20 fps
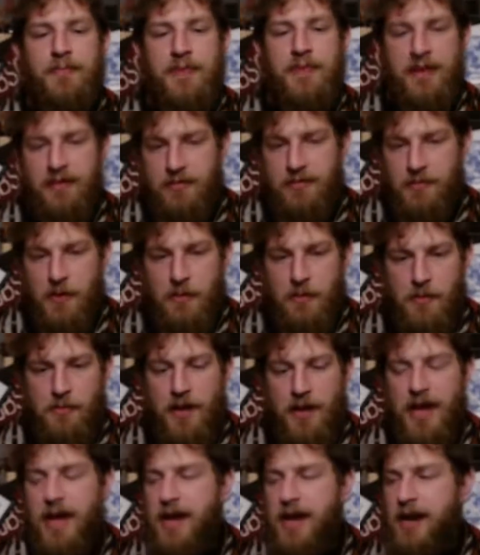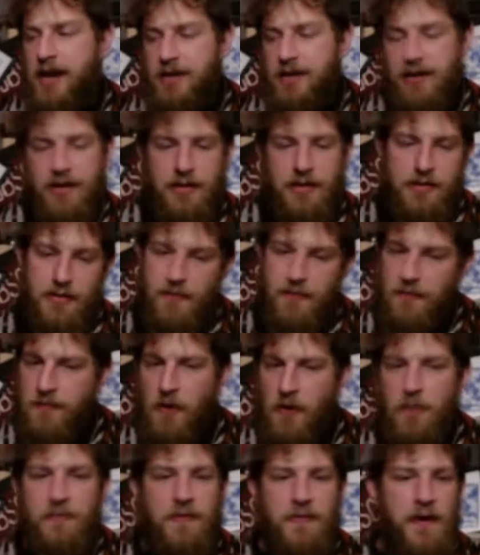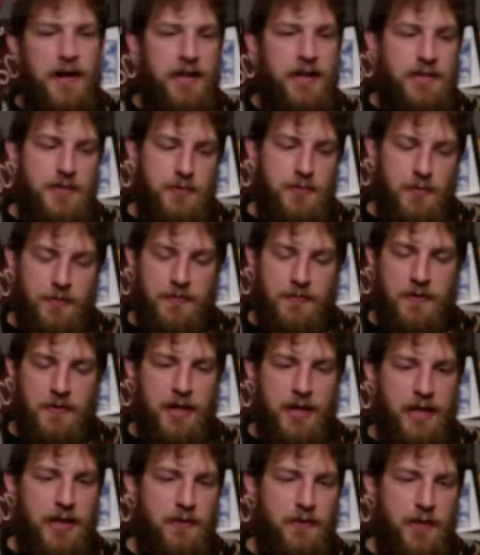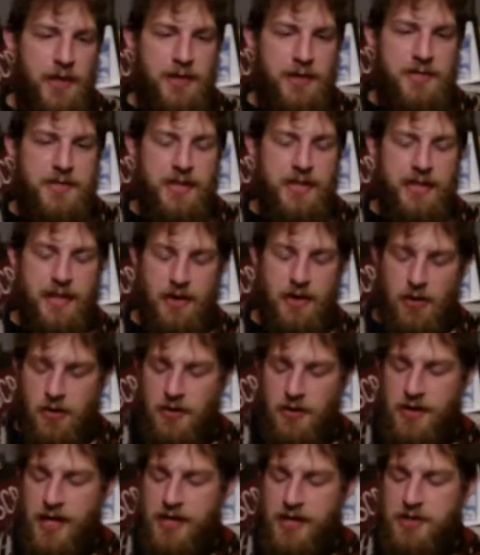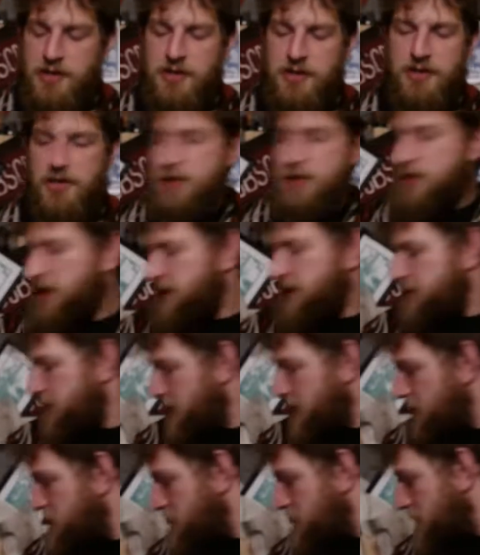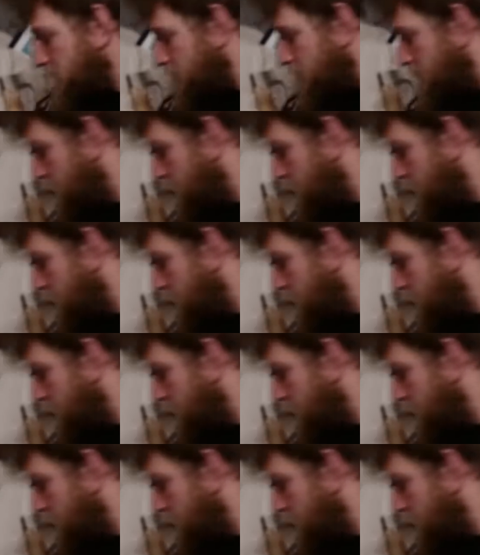Did some MMA, and then foam fighting, sword fighting, and everything else like that. All of that is just a translation.